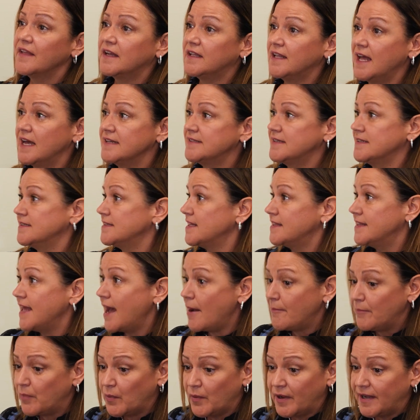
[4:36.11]
the classes at
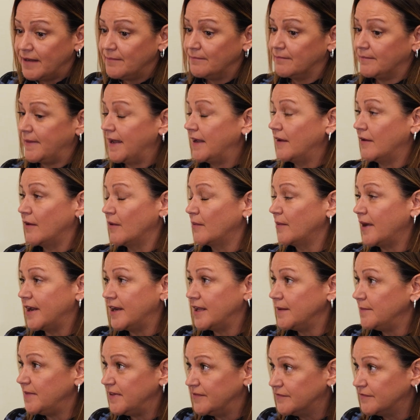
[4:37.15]
that point may already be